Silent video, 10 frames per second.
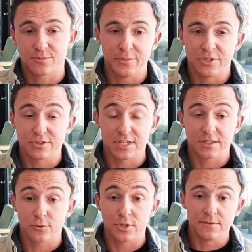So maybe there's like
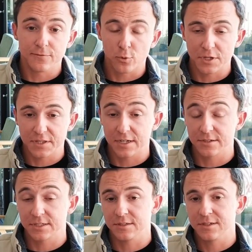30 to
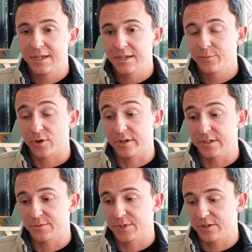40,000 parking
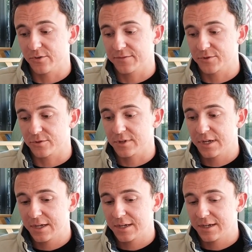lots we can go after.
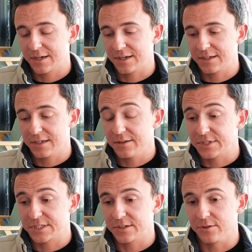Even
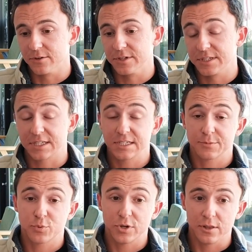still, it's like that's a
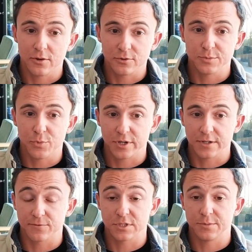pretty large
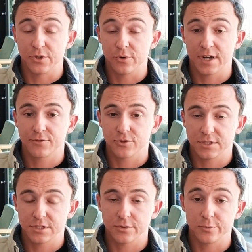market for us to be going after,
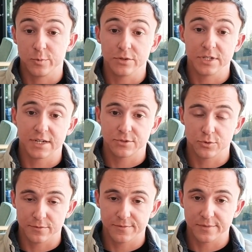considering we only have
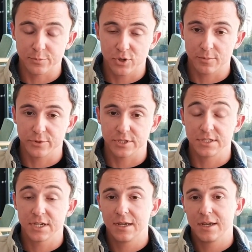250
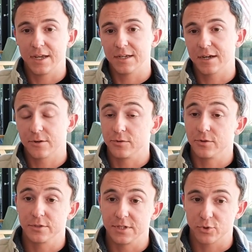properties. And I don't
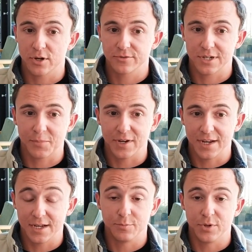know the number off the top of my
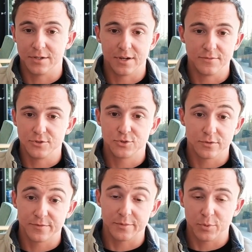head, but of those
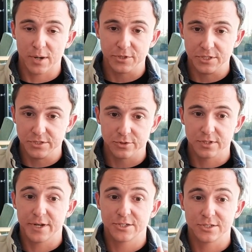250 properties, you
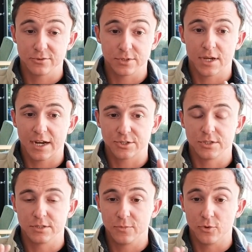can imagine there's
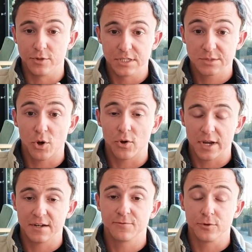actually only a small
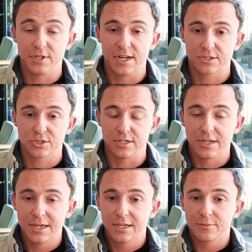handful that actually
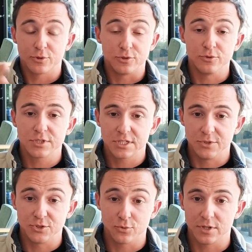produce the
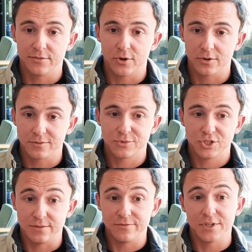majority of our
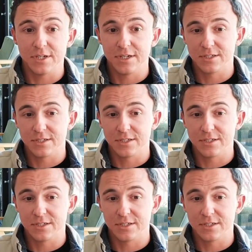GMV.